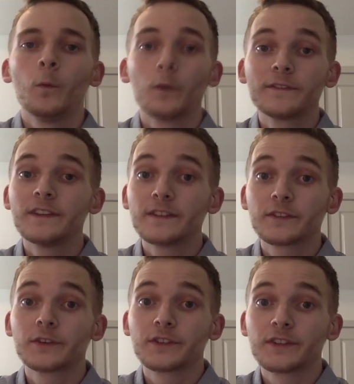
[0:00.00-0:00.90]
One of the
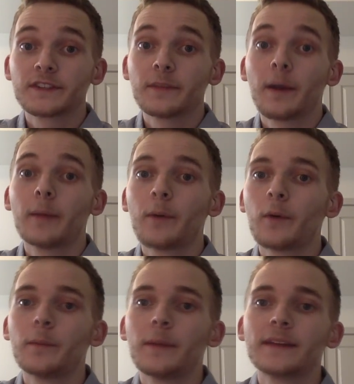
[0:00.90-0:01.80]
assertions that my
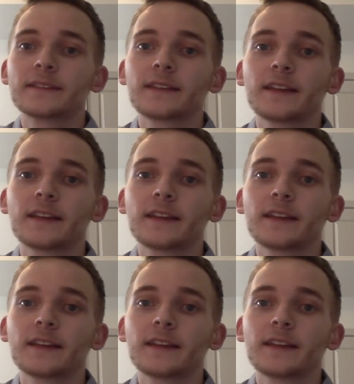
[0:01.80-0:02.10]
opponent makes,